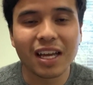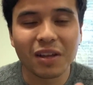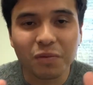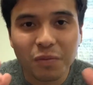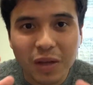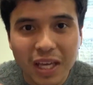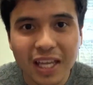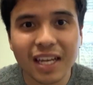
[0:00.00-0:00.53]

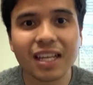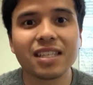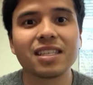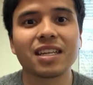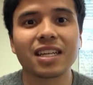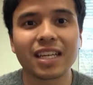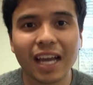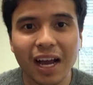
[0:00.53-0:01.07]
and in his
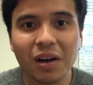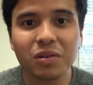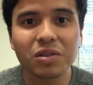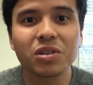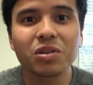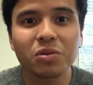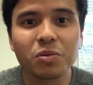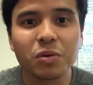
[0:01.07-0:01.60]

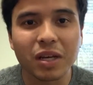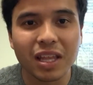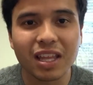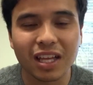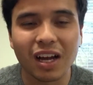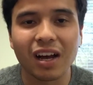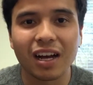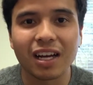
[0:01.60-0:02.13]
encounter
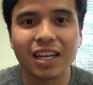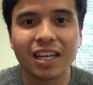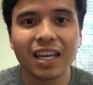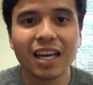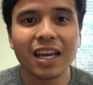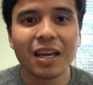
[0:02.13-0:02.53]
with God,